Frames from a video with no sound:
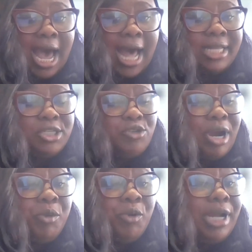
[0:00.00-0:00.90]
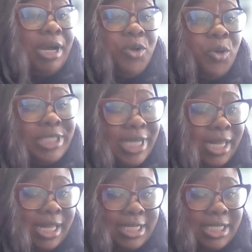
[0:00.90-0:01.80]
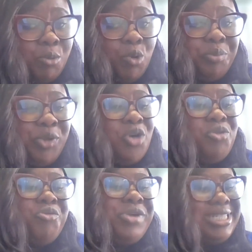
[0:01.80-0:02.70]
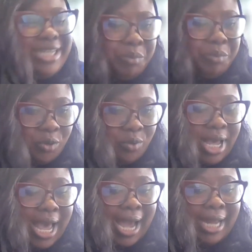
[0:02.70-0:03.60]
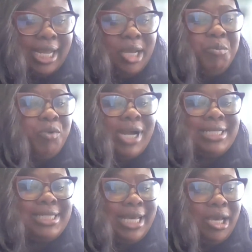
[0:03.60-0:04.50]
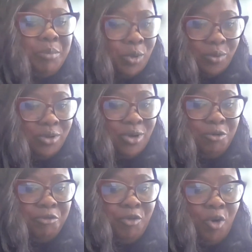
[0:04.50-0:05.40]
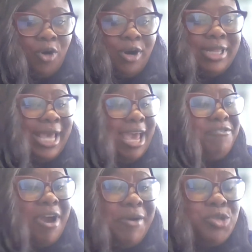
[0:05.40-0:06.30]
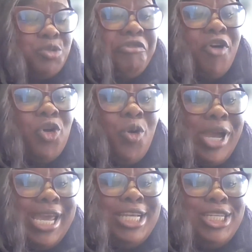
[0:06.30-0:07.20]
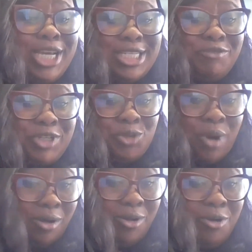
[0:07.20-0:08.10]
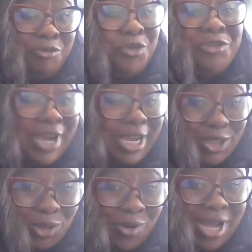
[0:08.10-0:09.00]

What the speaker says: and the tribunal noted that it will be unreasonable and impracticable for the FRS to follow each individual food vendor